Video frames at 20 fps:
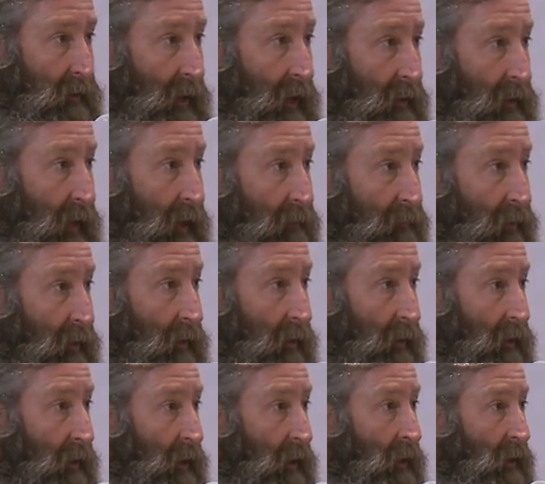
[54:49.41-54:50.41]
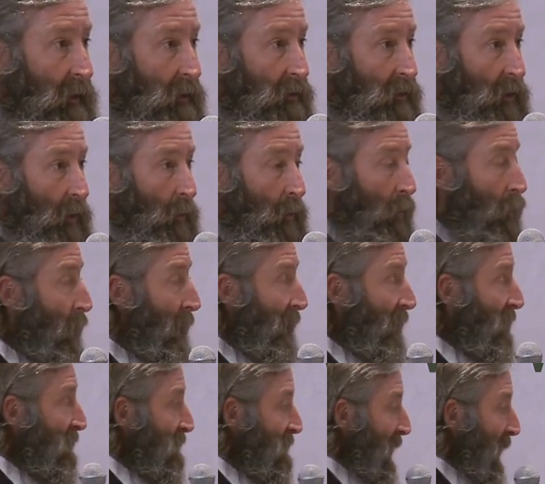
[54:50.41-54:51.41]
South Africa. So, why
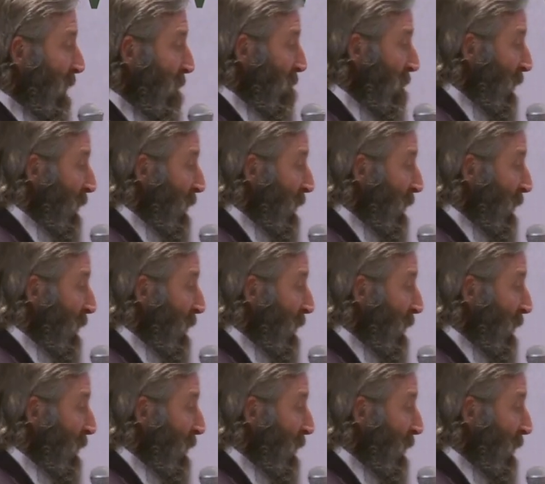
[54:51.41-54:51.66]
does that